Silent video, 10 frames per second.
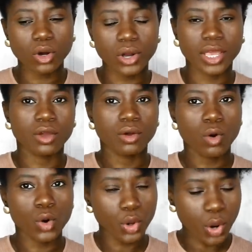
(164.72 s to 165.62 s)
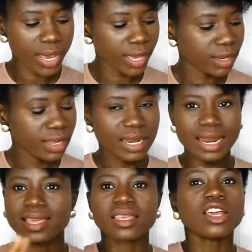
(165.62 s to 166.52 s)
oil on your hair.
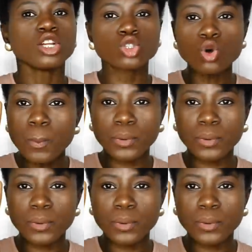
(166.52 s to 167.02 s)
Like two